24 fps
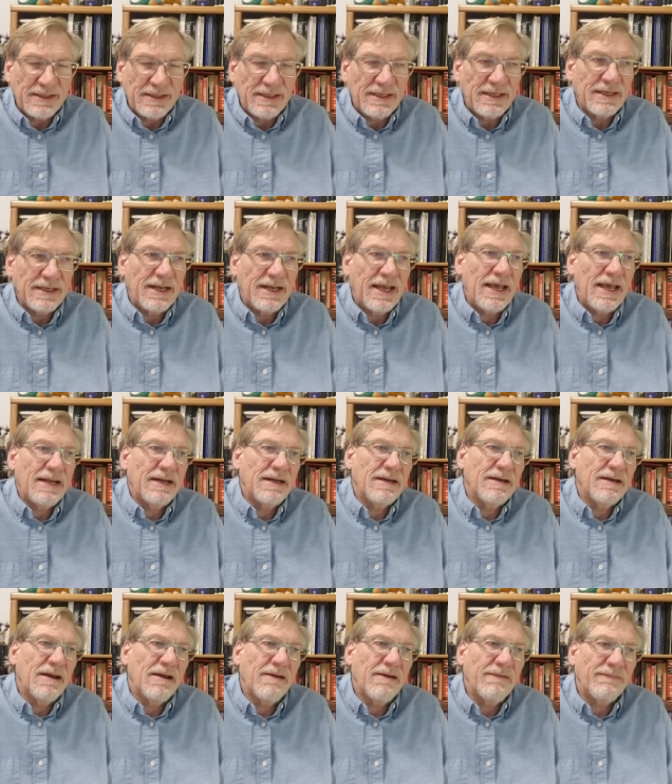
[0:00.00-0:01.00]
He had had
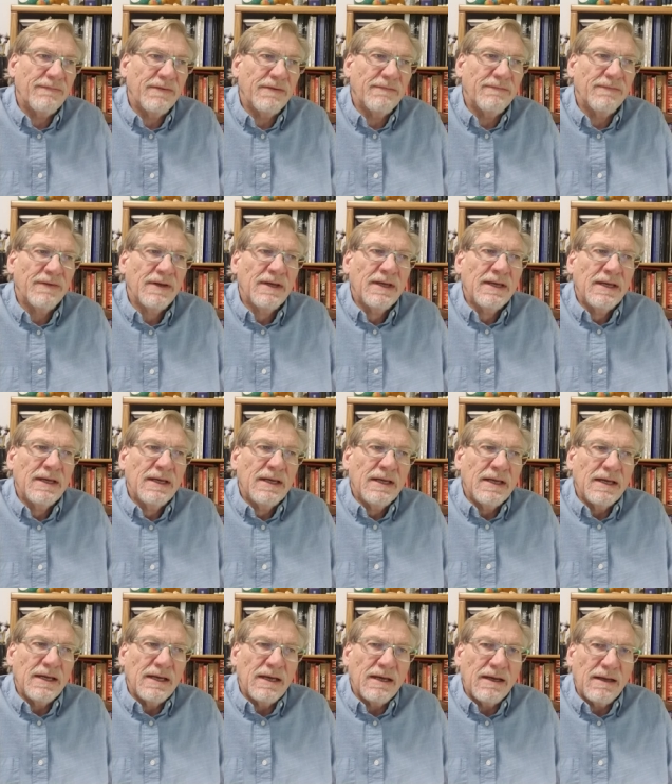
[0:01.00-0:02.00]
enough of
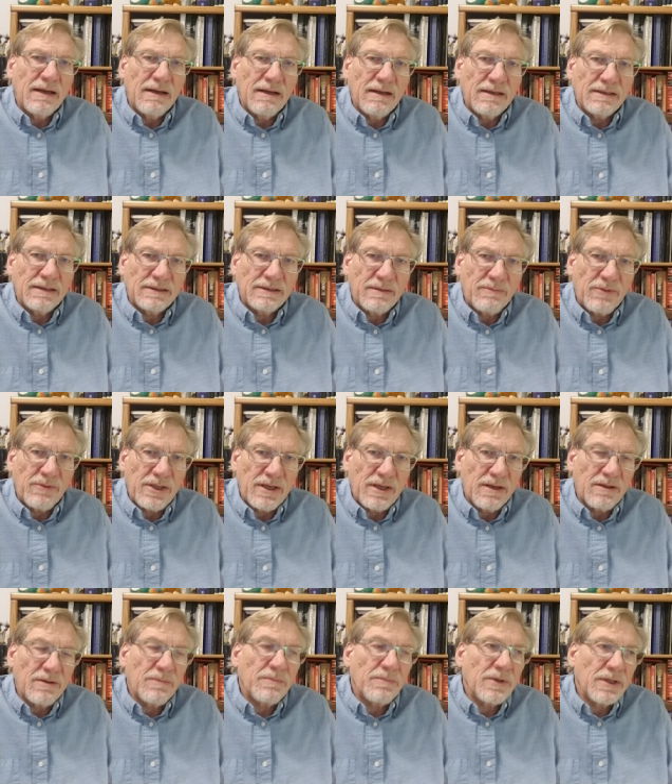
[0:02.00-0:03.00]
uh, some of the
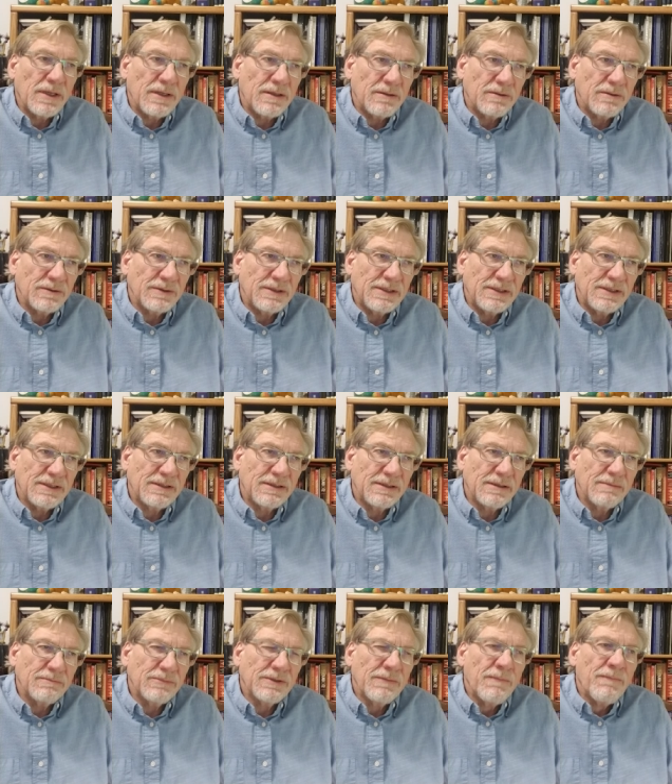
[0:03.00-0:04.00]
other political
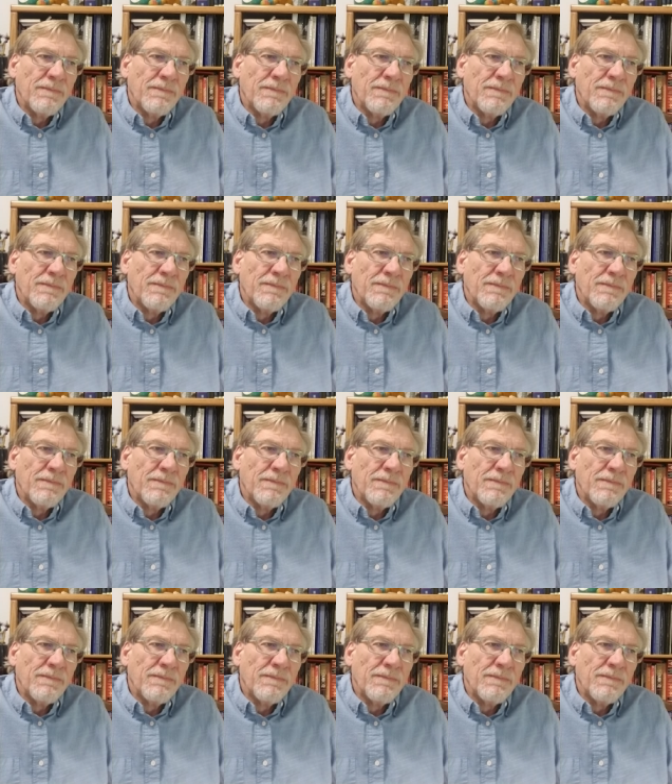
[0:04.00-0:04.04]
systems.